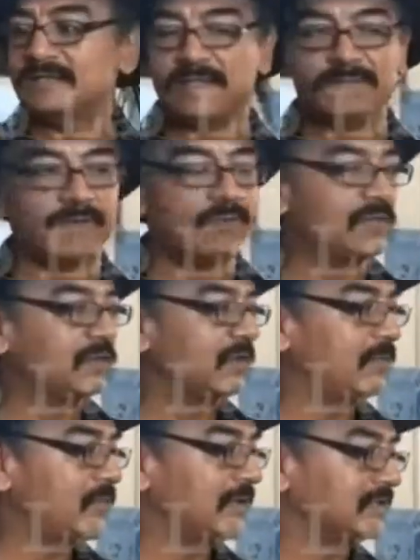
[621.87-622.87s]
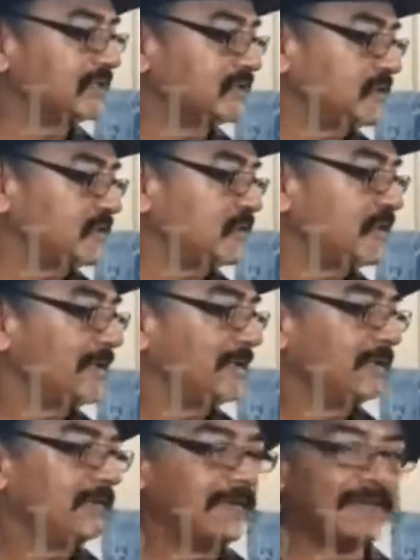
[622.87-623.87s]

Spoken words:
And then I took the